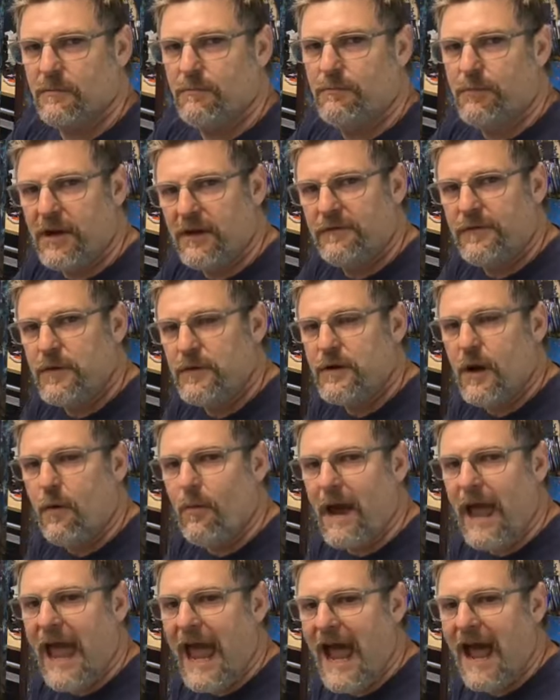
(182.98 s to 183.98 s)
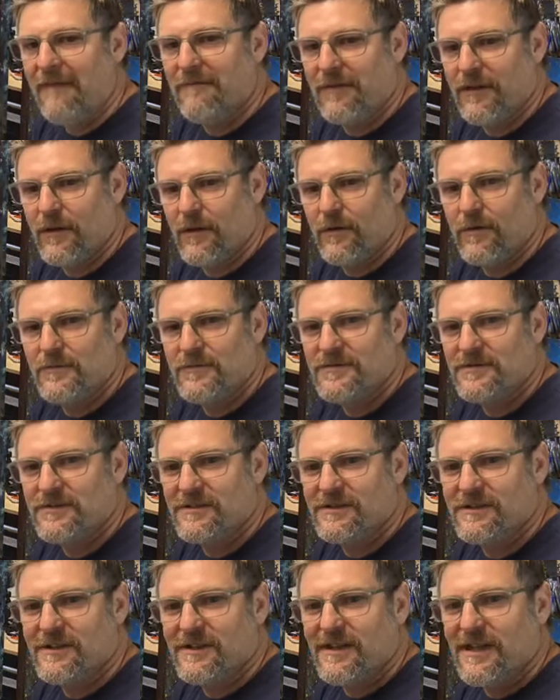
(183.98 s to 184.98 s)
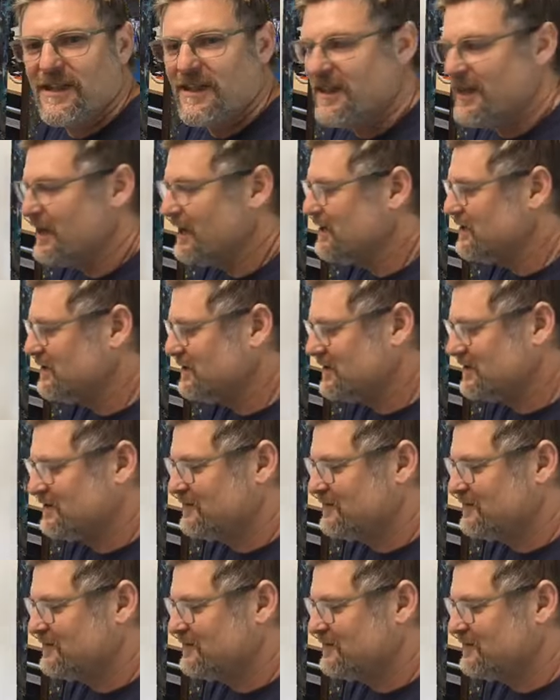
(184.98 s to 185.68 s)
But if you don't have those, then